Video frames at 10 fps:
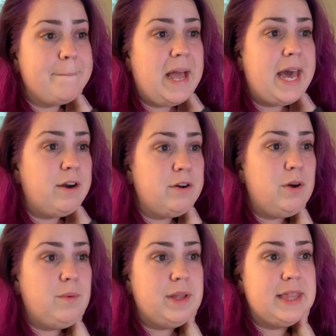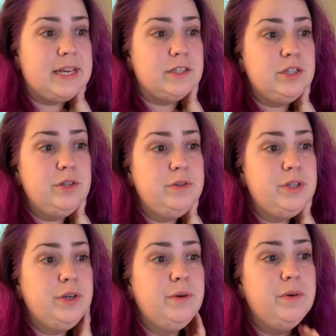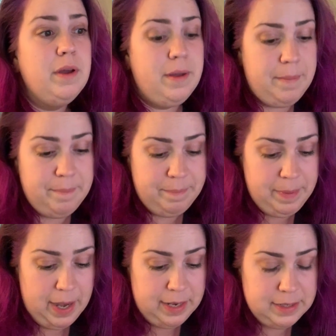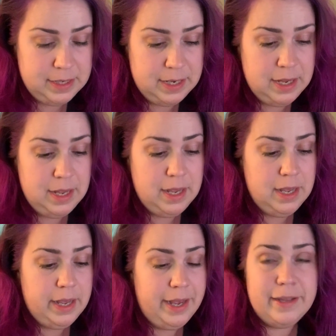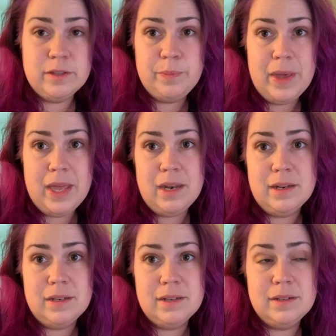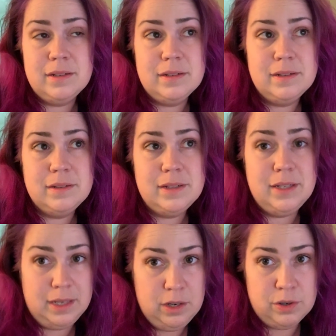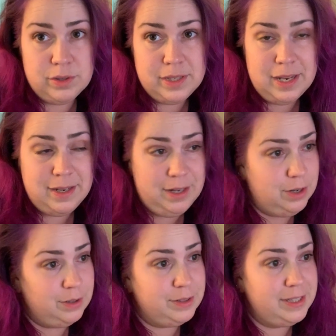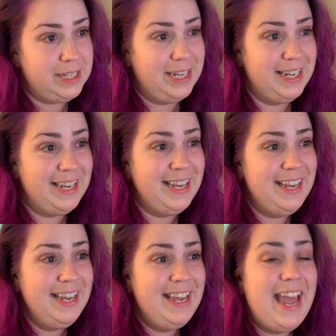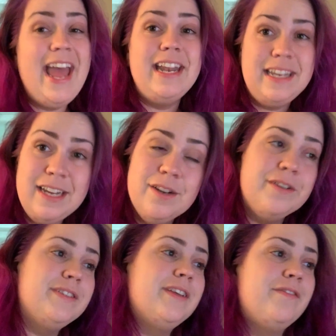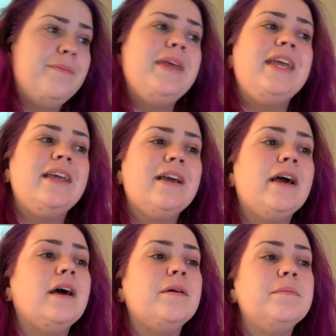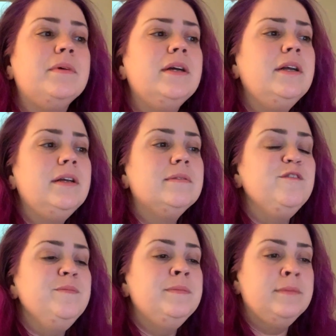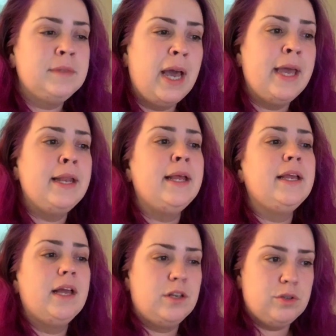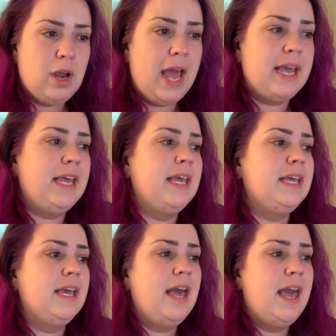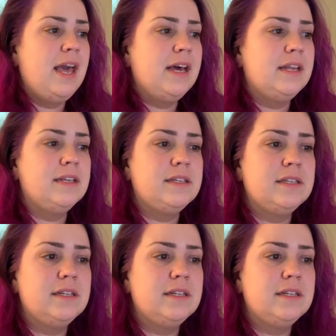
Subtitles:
I don't know what that's due to, but it's been years and years and years of me dieting and tracking and